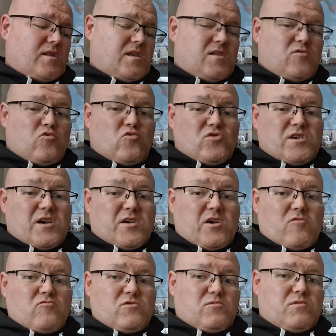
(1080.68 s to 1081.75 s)
the news
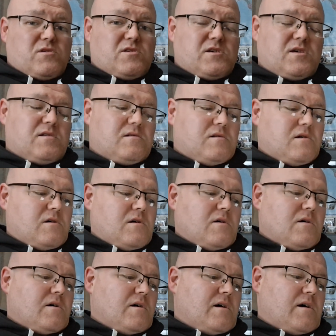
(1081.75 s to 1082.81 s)
accounts were saying.
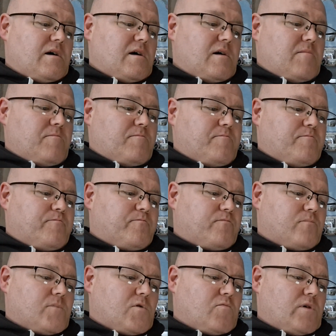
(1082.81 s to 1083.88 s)

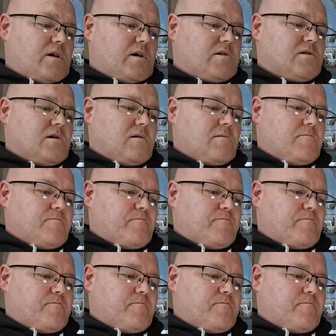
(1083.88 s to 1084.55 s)
Where is it?